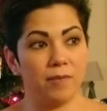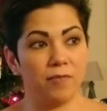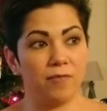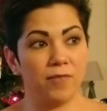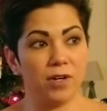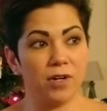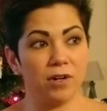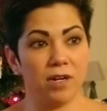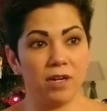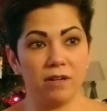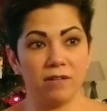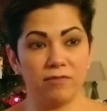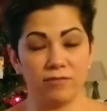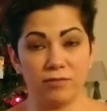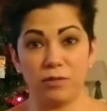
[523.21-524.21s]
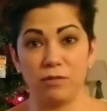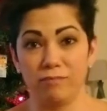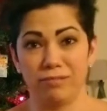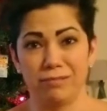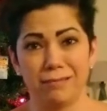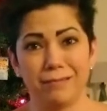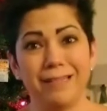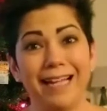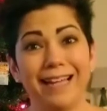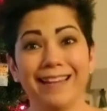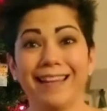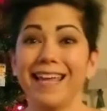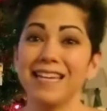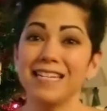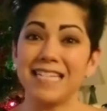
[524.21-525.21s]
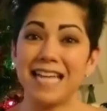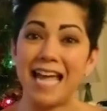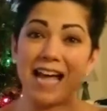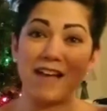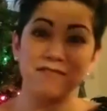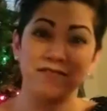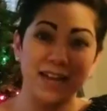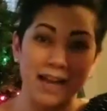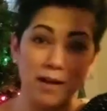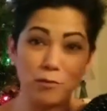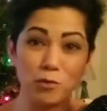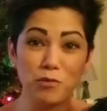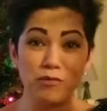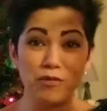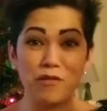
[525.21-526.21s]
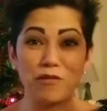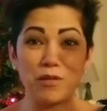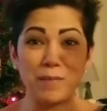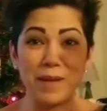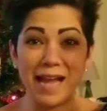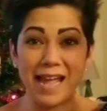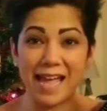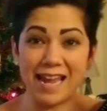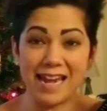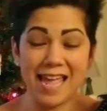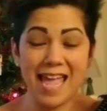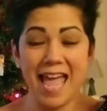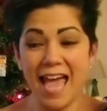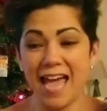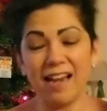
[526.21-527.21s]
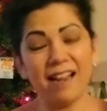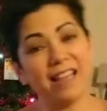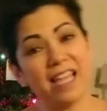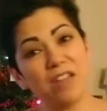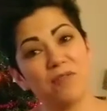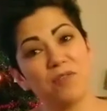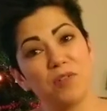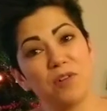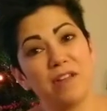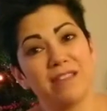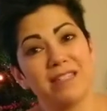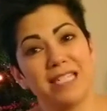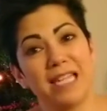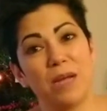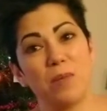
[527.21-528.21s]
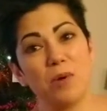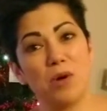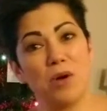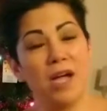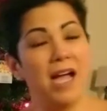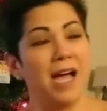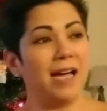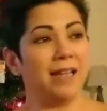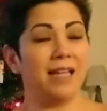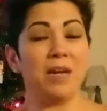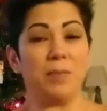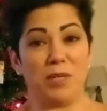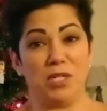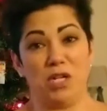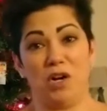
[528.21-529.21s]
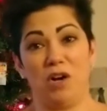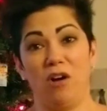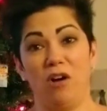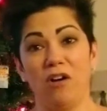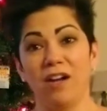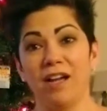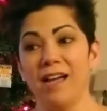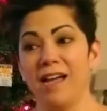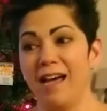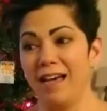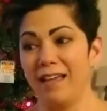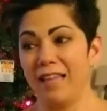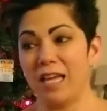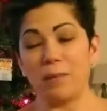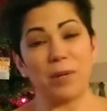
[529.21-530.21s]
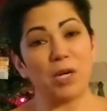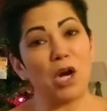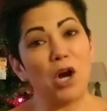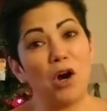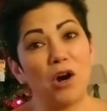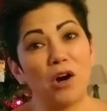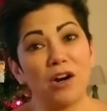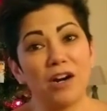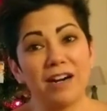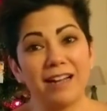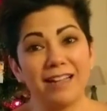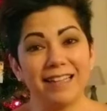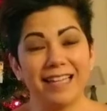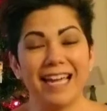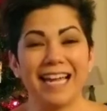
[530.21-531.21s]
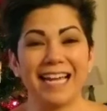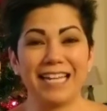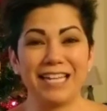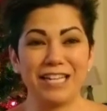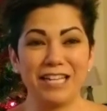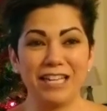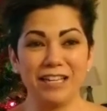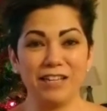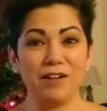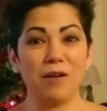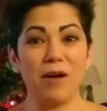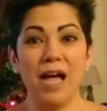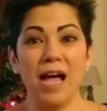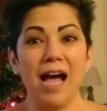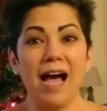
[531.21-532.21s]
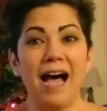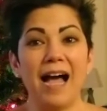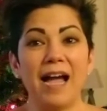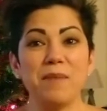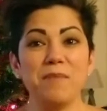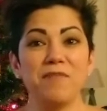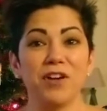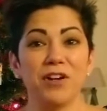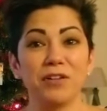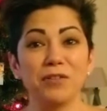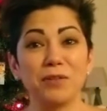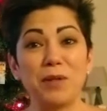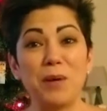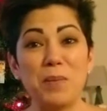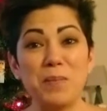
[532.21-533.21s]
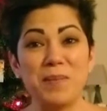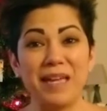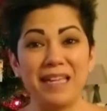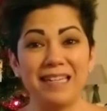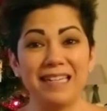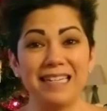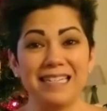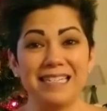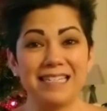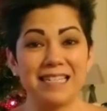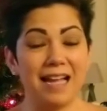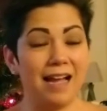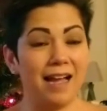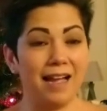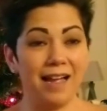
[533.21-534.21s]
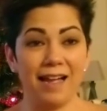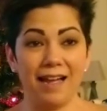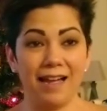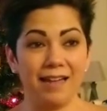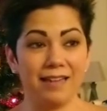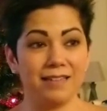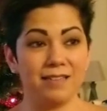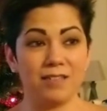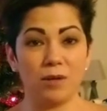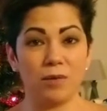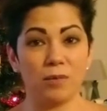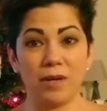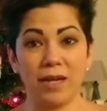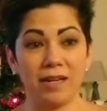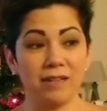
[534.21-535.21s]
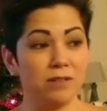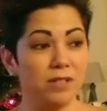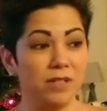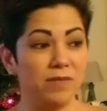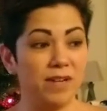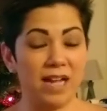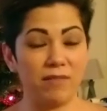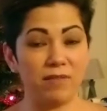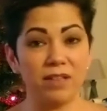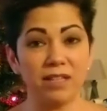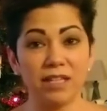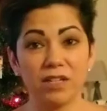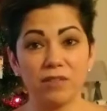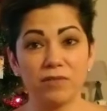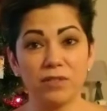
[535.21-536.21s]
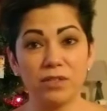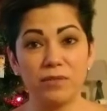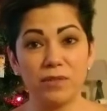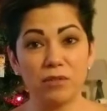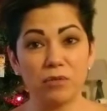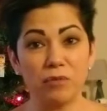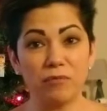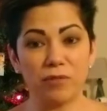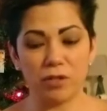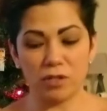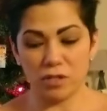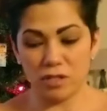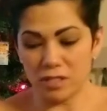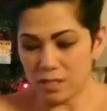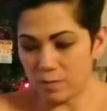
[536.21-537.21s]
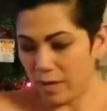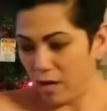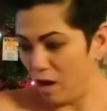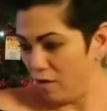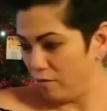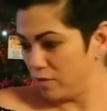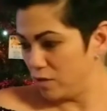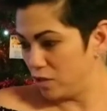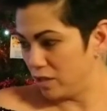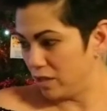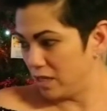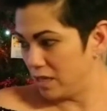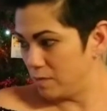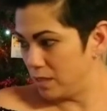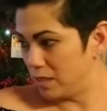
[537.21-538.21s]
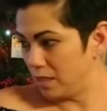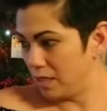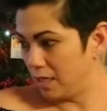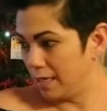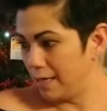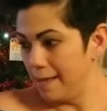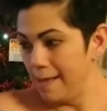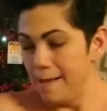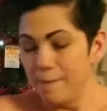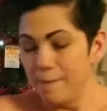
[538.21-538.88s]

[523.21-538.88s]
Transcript: Fear of, I like to have a roof over my head. And I like food on the table. I like my dog. I like my car. I like, you know, I'm very low maintenance. I don't even have a lick of living room furniture. This is my office chair that I'm sitting in.